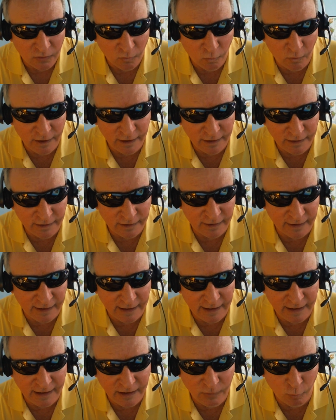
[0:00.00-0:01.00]
when
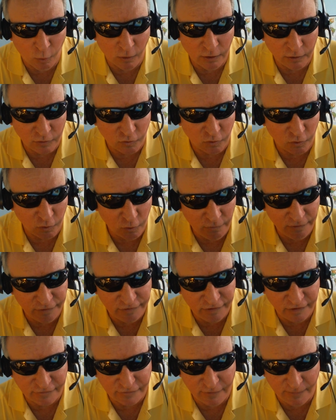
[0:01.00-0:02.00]
a work crew,
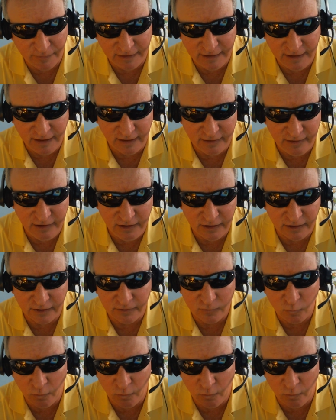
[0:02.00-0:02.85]
this is from the Dia Dia,